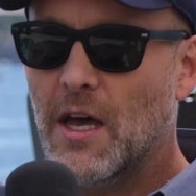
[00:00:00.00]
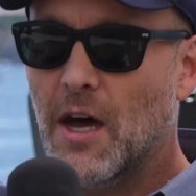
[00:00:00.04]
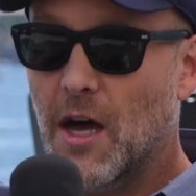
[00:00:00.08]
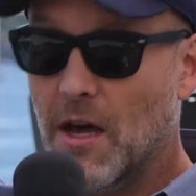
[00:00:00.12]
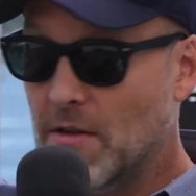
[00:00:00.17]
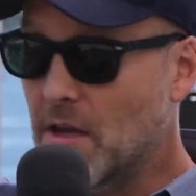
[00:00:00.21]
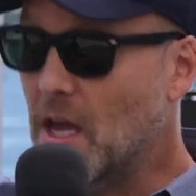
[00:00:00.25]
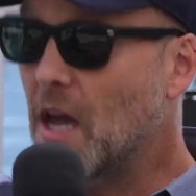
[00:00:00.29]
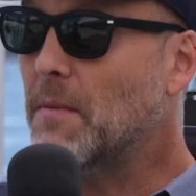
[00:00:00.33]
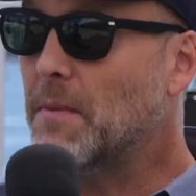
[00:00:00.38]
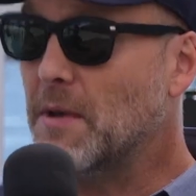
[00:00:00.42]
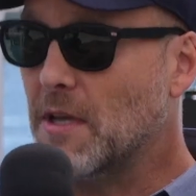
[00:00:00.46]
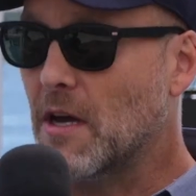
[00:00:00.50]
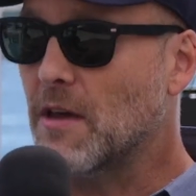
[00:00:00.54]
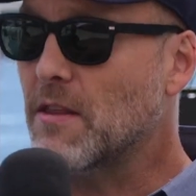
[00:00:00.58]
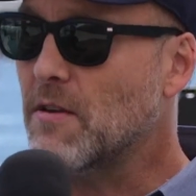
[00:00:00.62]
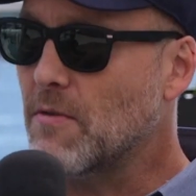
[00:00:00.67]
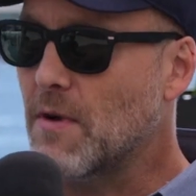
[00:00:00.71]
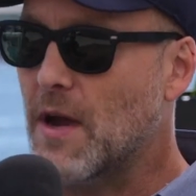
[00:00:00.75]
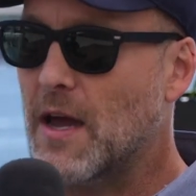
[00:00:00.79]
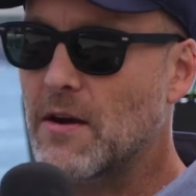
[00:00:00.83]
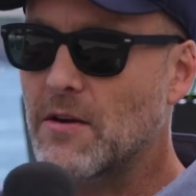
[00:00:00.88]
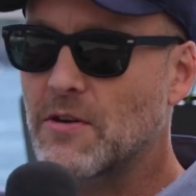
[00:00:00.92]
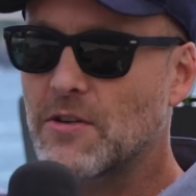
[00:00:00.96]
uh, helping other
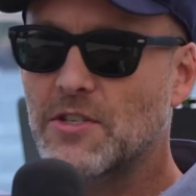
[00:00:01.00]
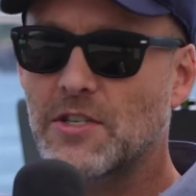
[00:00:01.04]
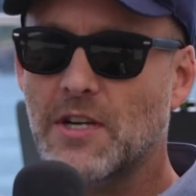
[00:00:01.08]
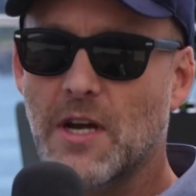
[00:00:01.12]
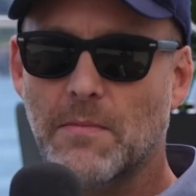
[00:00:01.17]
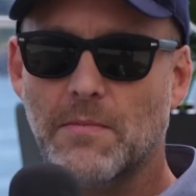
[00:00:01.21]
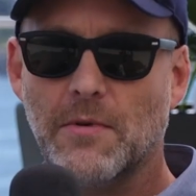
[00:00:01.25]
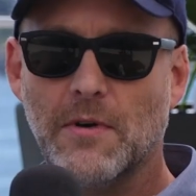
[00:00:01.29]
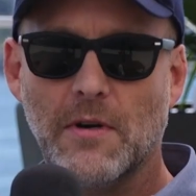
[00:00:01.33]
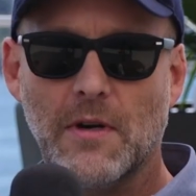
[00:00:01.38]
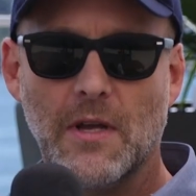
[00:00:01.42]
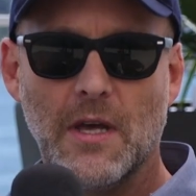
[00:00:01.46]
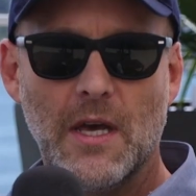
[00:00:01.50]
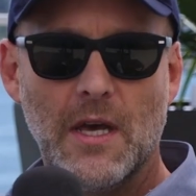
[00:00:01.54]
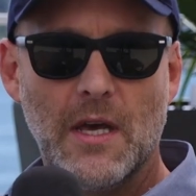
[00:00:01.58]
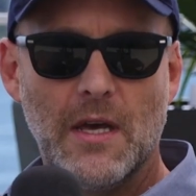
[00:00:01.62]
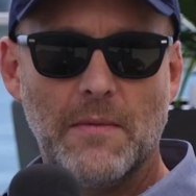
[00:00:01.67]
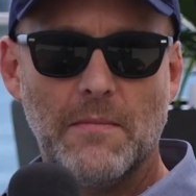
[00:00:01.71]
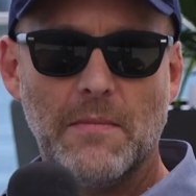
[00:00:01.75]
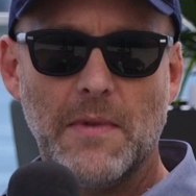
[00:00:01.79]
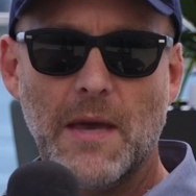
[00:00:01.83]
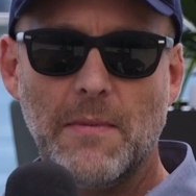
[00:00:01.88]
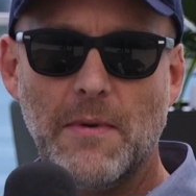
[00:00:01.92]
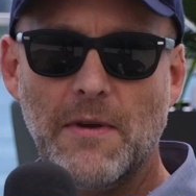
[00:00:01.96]
writers shepherd
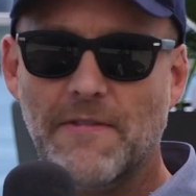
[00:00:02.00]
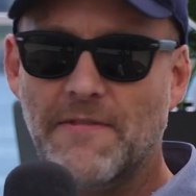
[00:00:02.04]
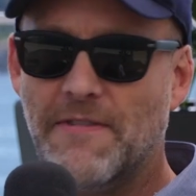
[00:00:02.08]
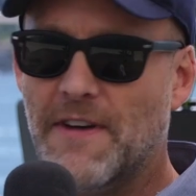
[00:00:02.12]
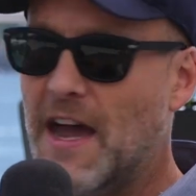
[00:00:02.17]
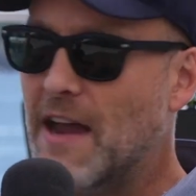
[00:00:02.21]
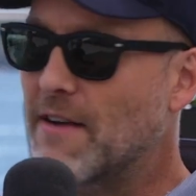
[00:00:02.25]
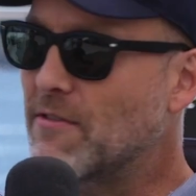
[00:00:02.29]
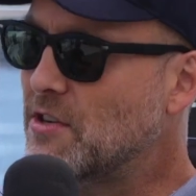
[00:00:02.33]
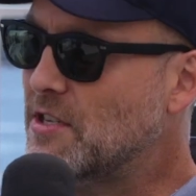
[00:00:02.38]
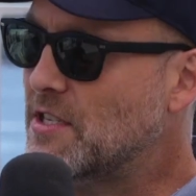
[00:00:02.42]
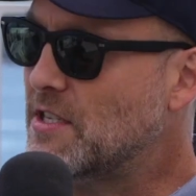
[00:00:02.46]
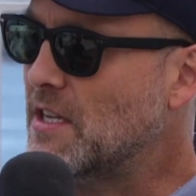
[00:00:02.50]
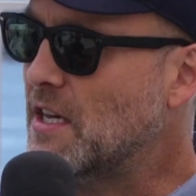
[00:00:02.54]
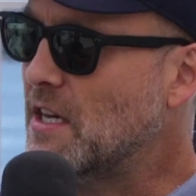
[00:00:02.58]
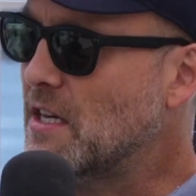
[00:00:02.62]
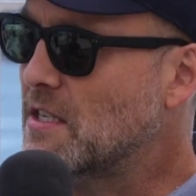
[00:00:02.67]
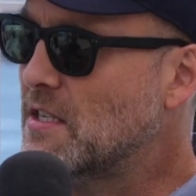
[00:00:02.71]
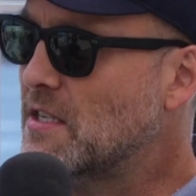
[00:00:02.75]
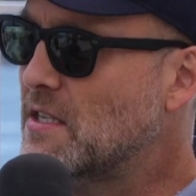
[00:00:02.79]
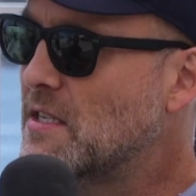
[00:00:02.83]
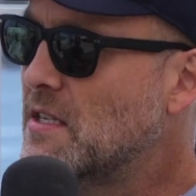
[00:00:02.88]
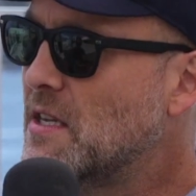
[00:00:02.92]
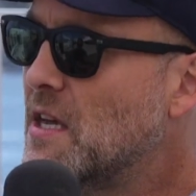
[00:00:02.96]
maybe five or
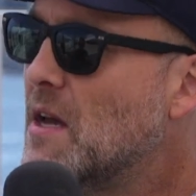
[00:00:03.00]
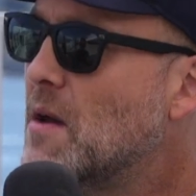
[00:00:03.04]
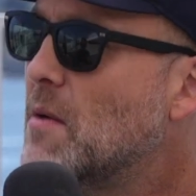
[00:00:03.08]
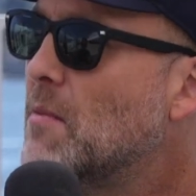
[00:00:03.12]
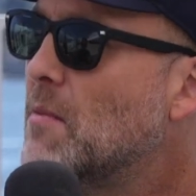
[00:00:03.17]
six